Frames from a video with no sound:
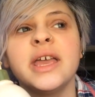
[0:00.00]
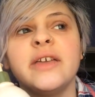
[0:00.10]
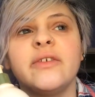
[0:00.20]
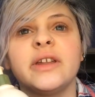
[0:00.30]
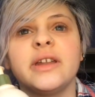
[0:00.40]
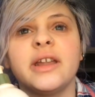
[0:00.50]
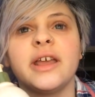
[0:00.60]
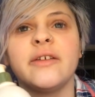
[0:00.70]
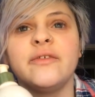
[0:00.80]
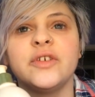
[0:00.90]
even
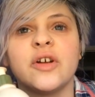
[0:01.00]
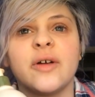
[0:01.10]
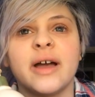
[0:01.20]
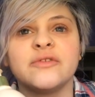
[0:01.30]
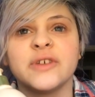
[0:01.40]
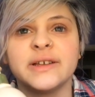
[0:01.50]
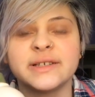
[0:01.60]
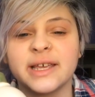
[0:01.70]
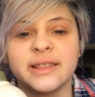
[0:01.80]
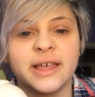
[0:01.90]
if you don't have dry
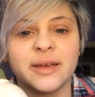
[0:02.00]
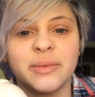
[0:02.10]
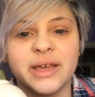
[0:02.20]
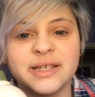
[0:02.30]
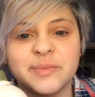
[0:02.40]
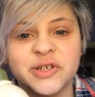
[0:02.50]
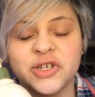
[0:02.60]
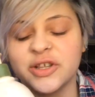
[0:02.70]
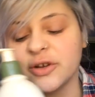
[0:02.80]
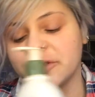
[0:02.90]
skin like me,
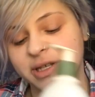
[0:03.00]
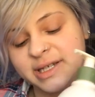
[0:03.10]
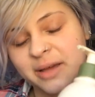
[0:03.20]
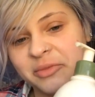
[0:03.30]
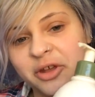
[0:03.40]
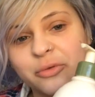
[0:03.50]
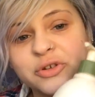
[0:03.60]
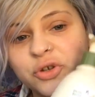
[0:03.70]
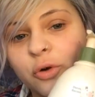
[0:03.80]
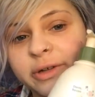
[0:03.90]
especially during this time of the year where
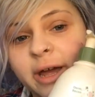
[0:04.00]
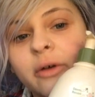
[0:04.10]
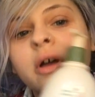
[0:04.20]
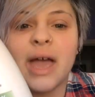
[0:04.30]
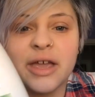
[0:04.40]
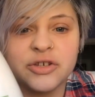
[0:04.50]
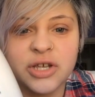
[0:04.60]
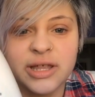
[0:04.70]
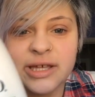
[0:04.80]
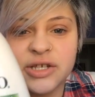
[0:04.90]
it's cold out. I
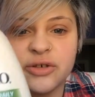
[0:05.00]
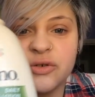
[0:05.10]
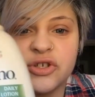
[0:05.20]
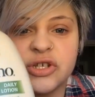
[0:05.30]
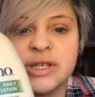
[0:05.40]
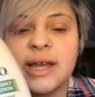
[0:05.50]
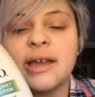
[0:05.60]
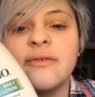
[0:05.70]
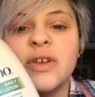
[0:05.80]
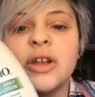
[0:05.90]
usually like to use just
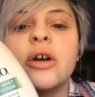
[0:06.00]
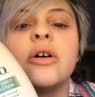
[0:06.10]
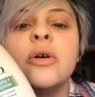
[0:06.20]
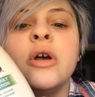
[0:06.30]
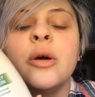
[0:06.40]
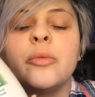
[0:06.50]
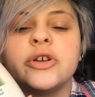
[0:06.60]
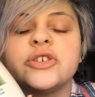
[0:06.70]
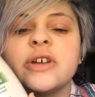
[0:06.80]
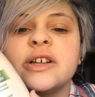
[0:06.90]
like Aveeno
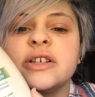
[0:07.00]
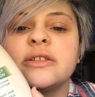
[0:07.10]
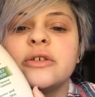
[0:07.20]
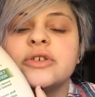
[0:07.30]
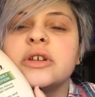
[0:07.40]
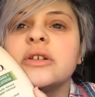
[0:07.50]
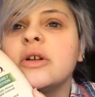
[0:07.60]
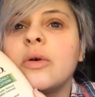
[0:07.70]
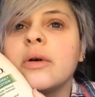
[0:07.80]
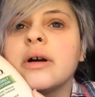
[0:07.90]
moisturizing
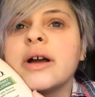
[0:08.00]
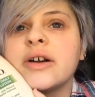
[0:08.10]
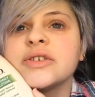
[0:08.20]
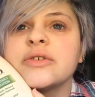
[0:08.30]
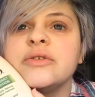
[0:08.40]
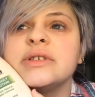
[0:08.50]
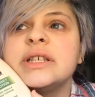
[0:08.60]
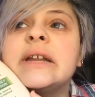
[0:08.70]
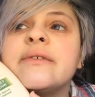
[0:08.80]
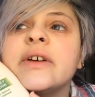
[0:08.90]
lotion, or I also use
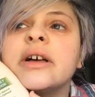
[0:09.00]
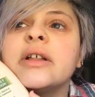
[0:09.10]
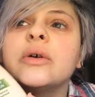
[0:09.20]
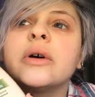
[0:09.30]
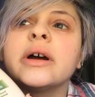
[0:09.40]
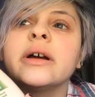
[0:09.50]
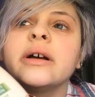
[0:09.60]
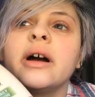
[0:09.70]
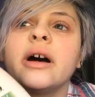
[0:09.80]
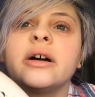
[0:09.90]
Cetaphil
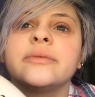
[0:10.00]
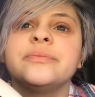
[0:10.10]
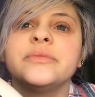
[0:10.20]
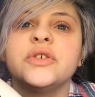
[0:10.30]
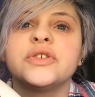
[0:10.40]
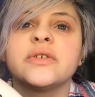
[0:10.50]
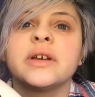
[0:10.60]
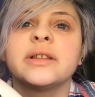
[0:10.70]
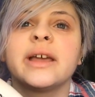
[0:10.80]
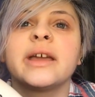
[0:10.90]
or
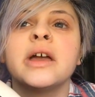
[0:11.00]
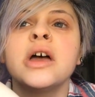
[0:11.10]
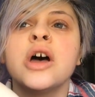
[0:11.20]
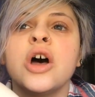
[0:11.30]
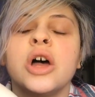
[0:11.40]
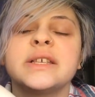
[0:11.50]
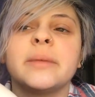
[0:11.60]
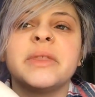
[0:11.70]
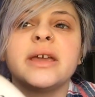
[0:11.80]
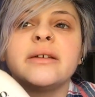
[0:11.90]
Eucerin, like
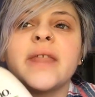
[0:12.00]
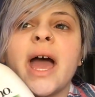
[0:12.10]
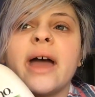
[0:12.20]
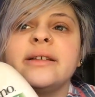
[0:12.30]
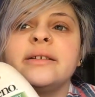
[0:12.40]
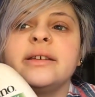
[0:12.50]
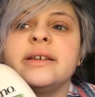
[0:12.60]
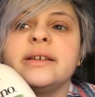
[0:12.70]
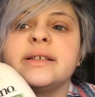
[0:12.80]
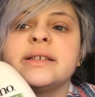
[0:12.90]
something that
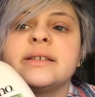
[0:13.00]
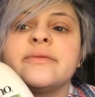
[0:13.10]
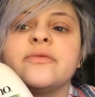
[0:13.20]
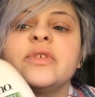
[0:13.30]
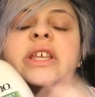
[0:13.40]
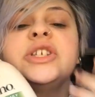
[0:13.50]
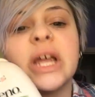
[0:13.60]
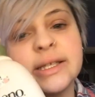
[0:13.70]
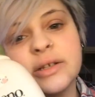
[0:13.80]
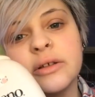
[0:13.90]
is really
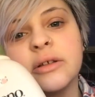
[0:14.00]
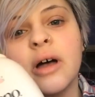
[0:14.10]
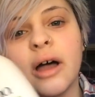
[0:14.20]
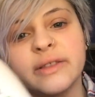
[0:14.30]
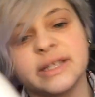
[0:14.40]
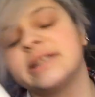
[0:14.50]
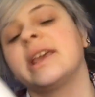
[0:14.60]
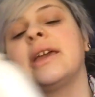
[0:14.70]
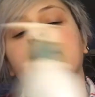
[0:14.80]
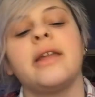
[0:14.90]
gentle on the
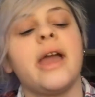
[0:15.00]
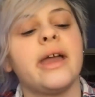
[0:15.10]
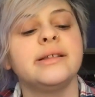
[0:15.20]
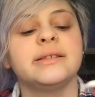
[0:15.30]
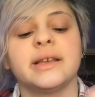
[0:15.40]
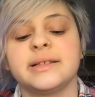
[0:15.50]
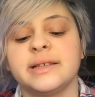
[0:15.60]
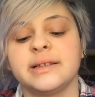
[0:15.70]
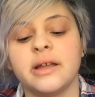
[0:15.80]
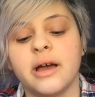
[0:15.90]
skin and
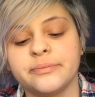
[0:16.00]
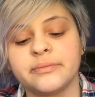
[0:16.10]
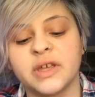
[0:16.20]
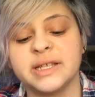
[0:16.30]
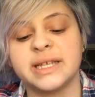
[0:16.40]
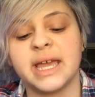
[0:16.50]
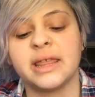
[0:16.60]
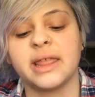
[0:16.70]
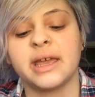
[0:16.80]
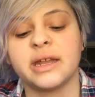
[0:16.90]
doesn't contain like